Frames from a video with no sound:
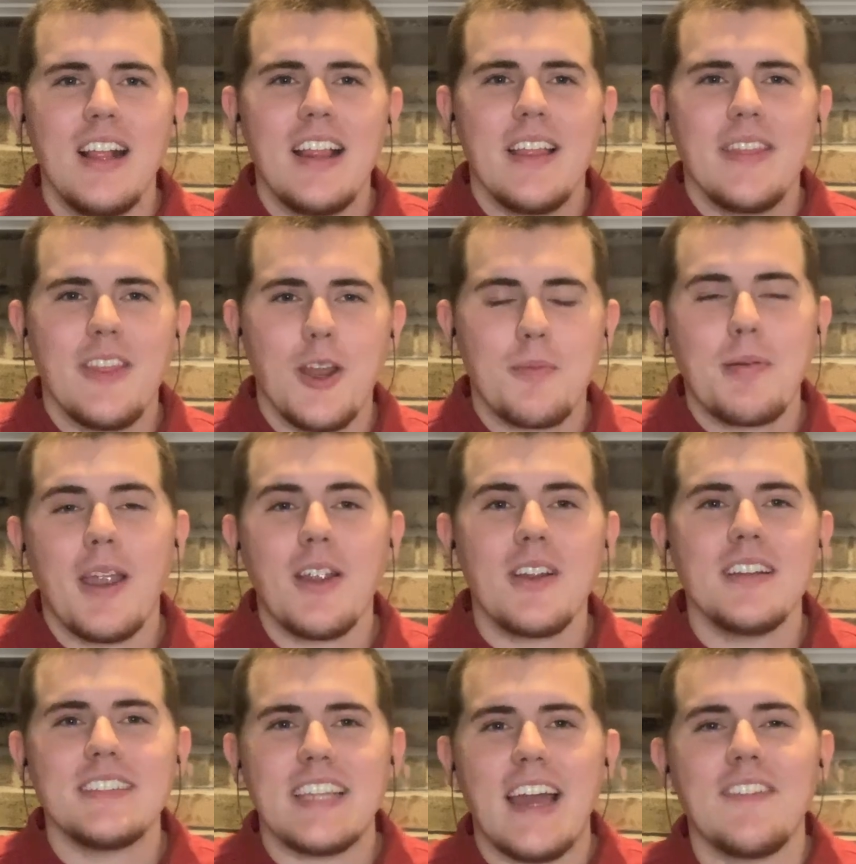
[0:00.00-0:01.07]
their
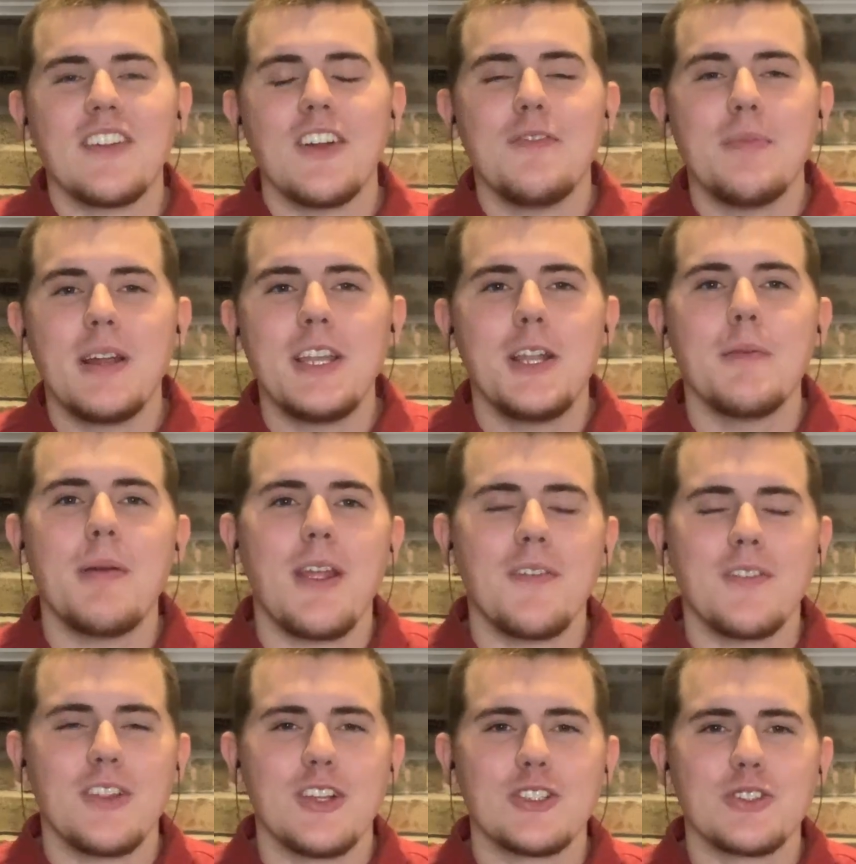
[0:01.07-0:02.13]
parents have enough money to pay
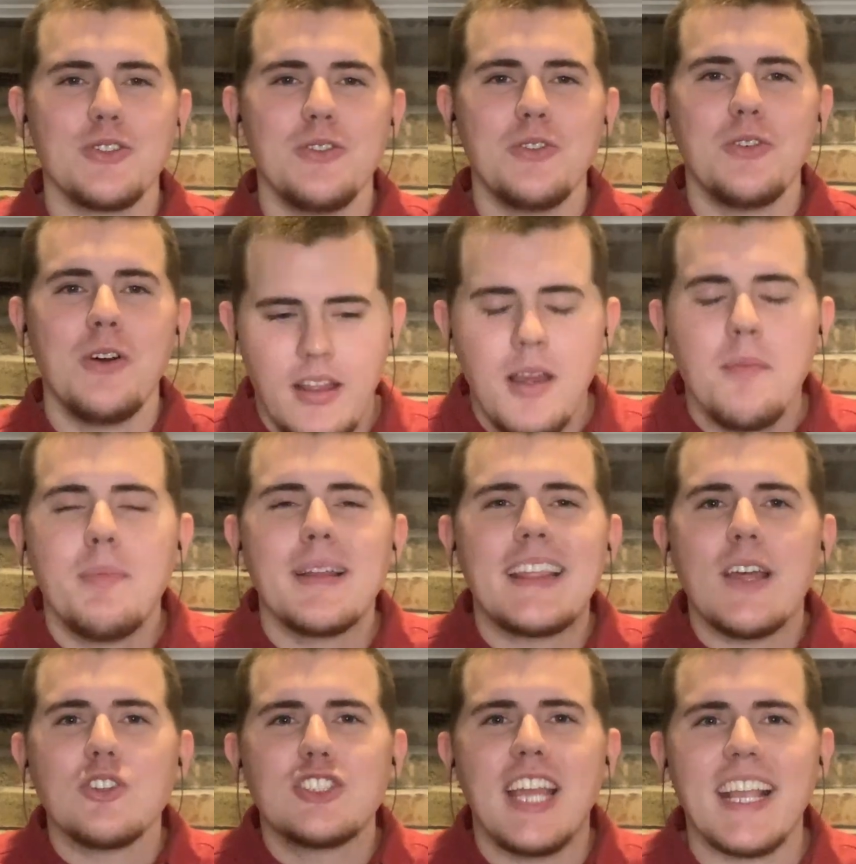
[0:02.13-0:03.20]
for their school, but
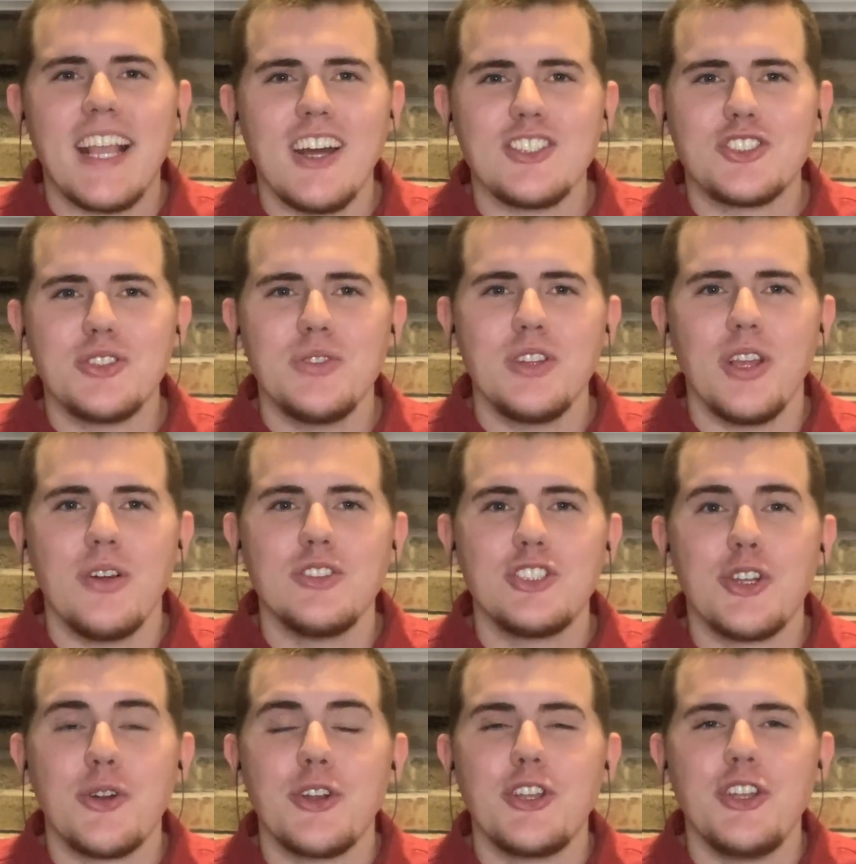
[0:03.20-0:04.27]
they'll take out student loans in
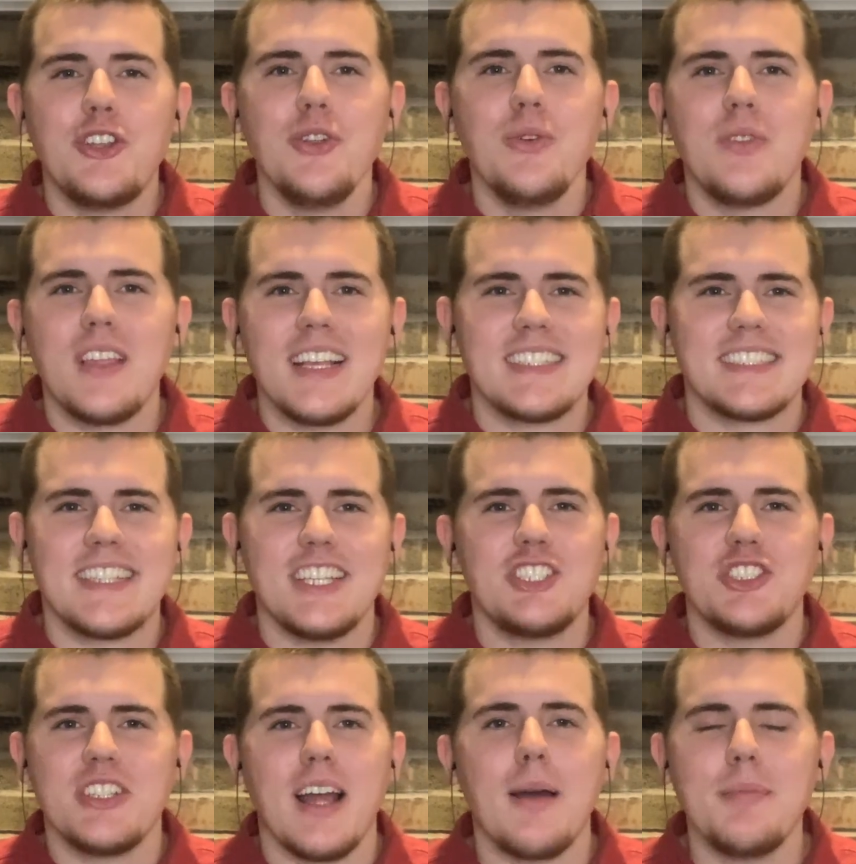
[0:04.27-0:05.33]
order to do things that they
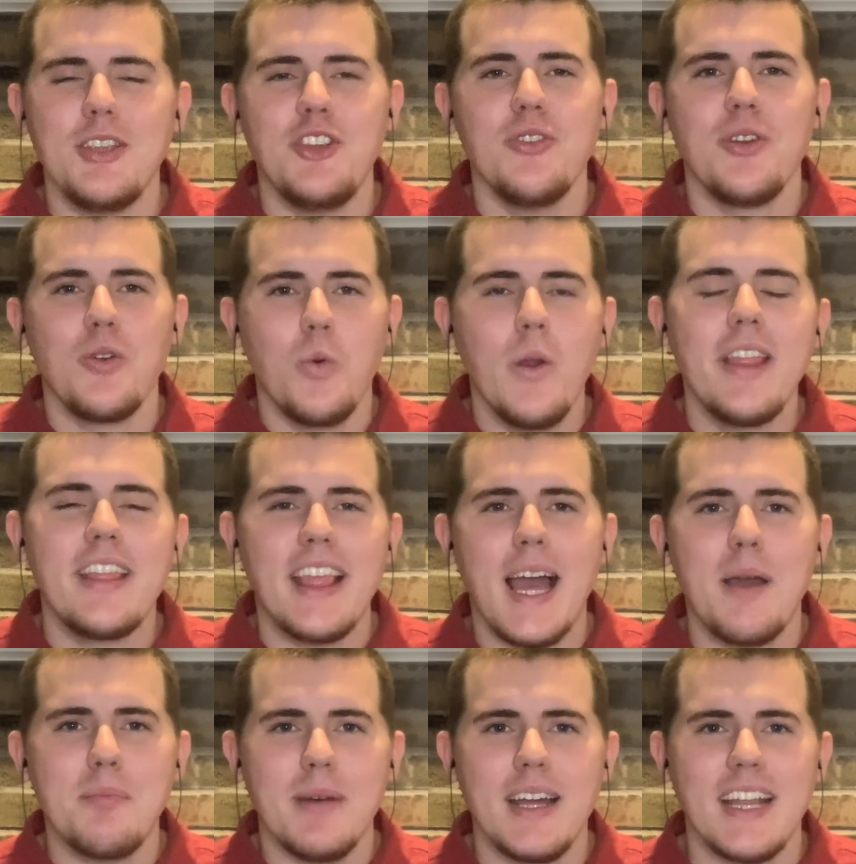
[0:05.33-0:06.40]
should not be doing with
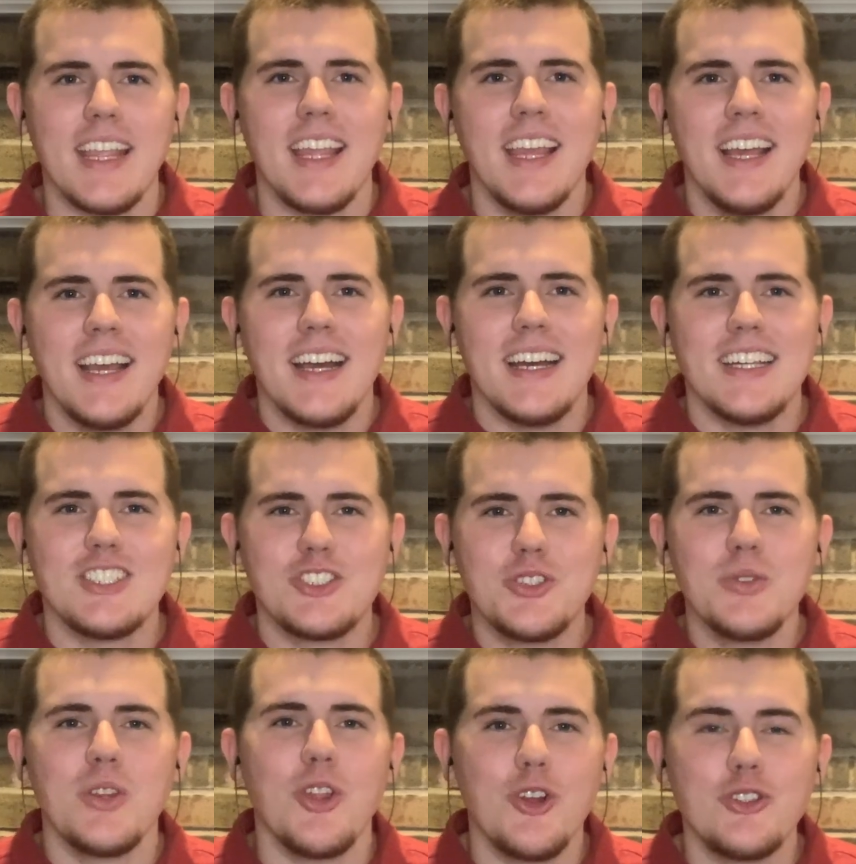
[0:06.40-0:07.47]
that money.
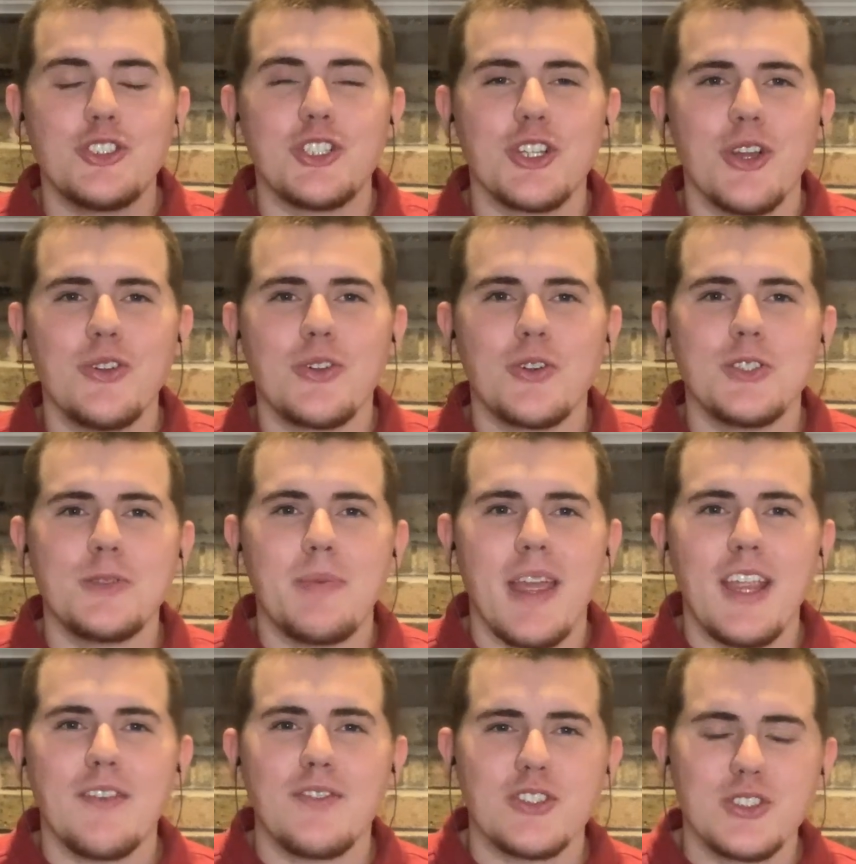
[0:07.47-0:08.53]
Student loans should go towards
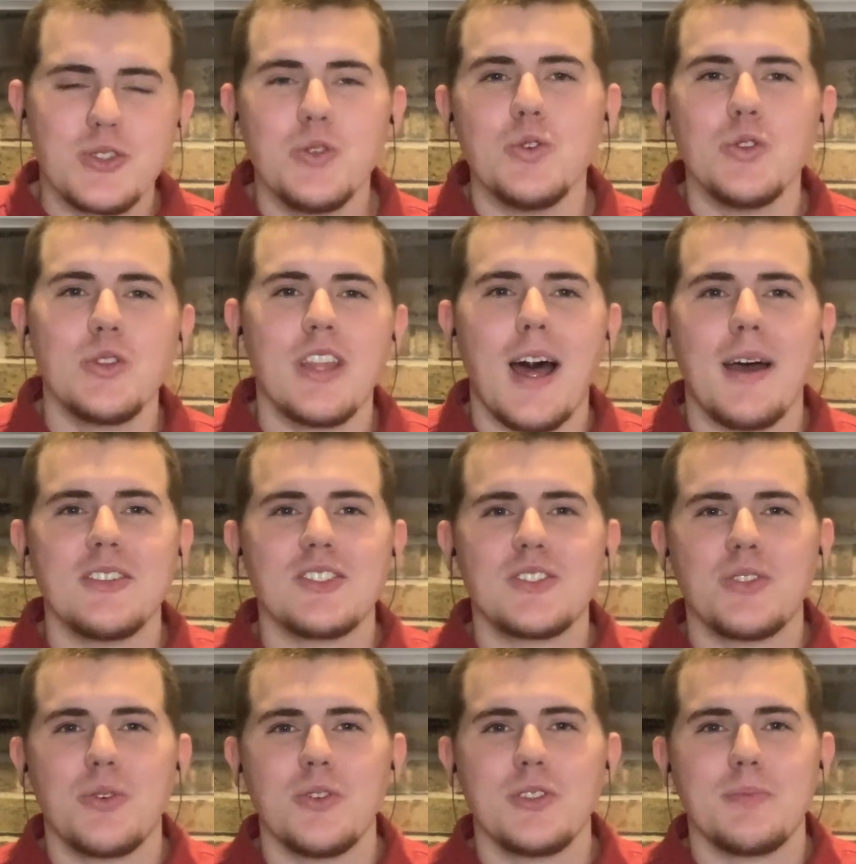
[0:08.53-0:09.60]
paying for school, not
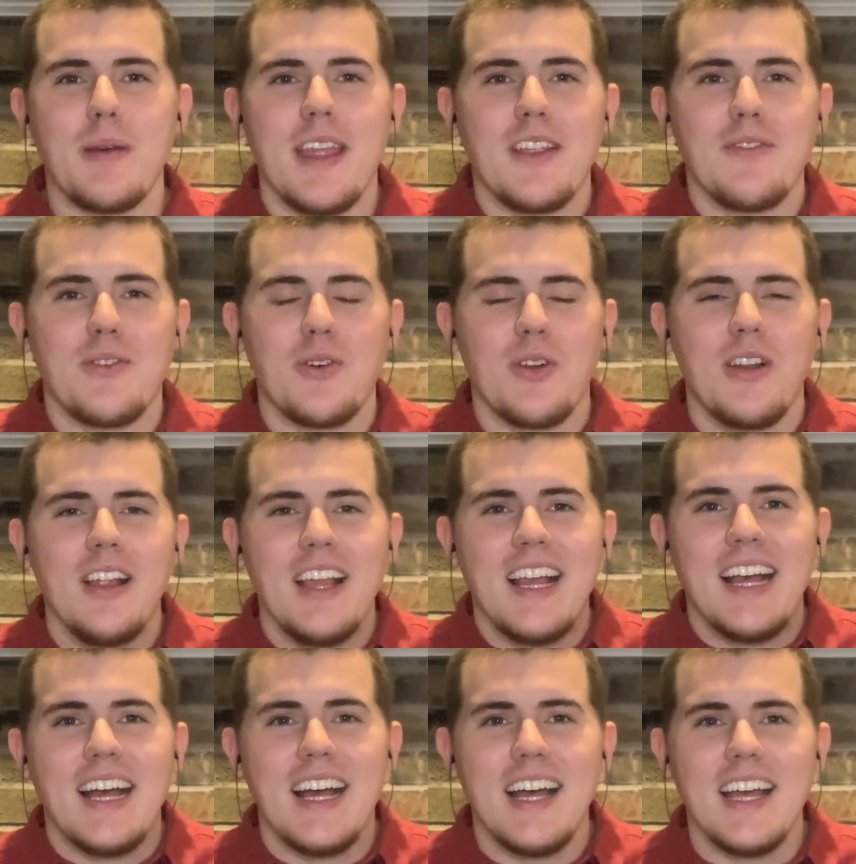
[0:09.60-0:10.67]
towards paying for,
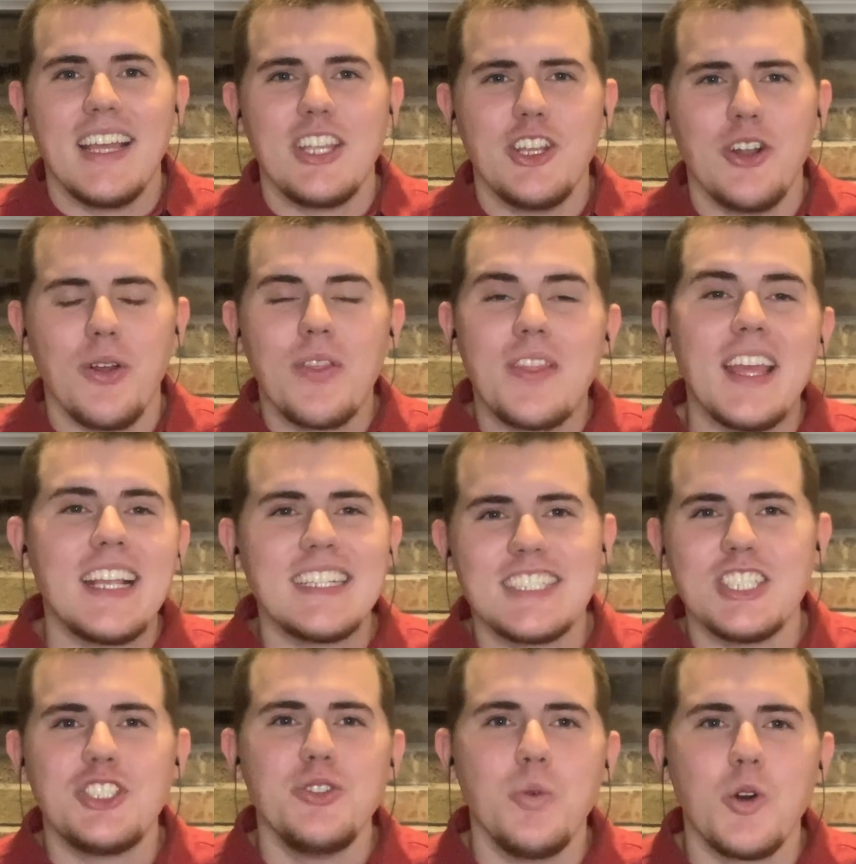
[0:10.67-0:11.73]
things
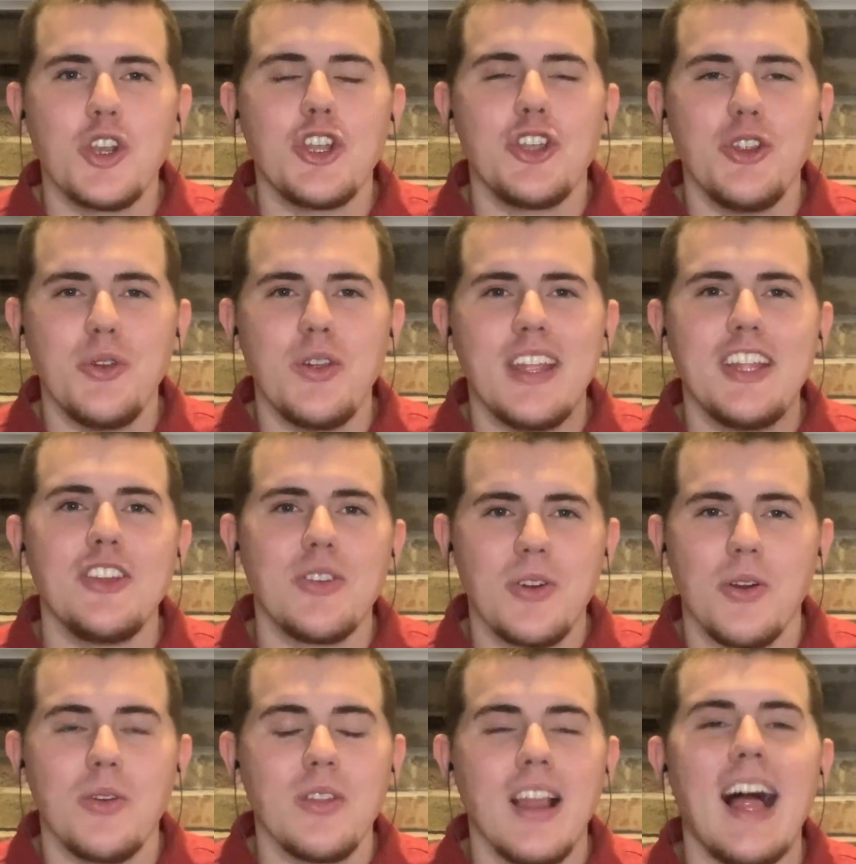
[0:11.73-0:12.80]
that you want to do in your
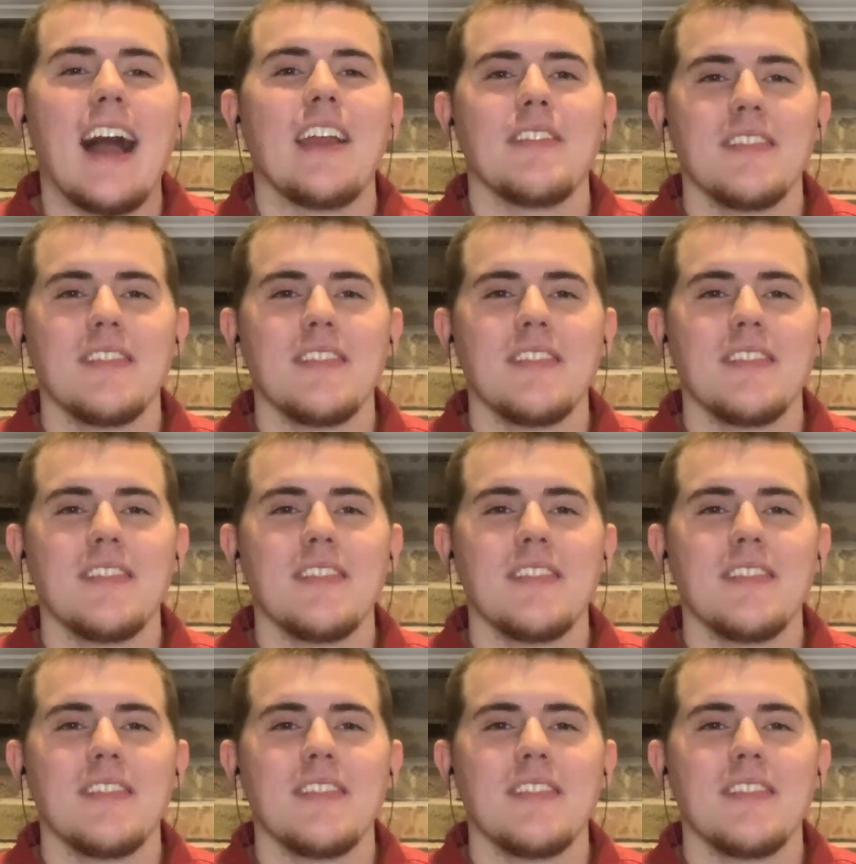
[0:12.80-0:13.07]
own life.